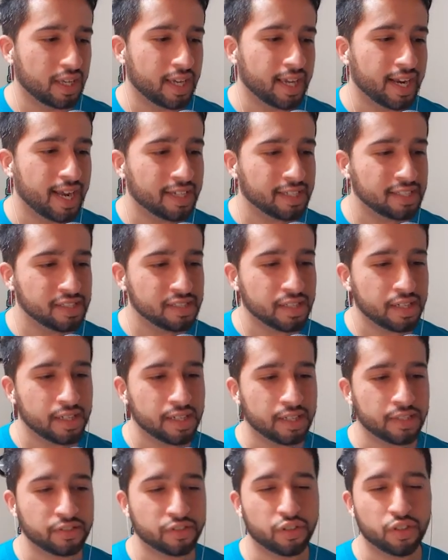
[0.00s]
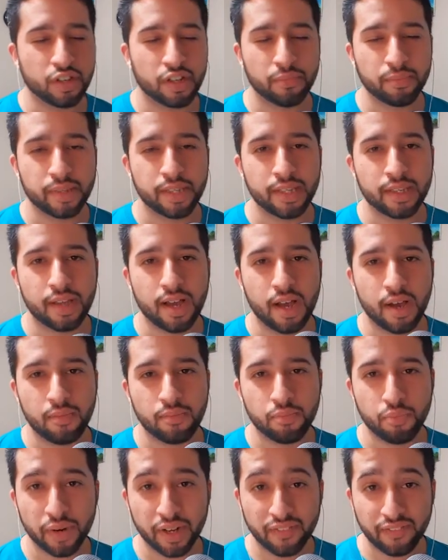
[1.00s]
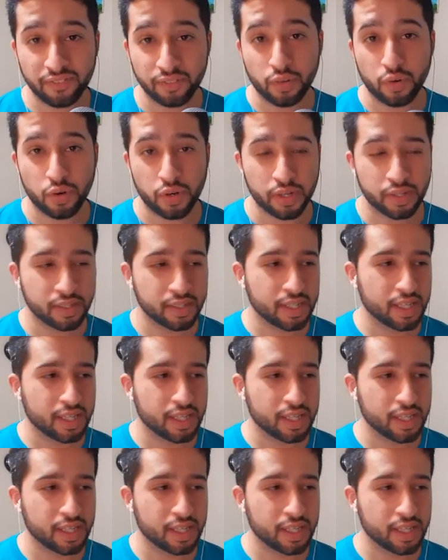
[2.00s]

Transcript: and I decided it's gonna be a brick floor,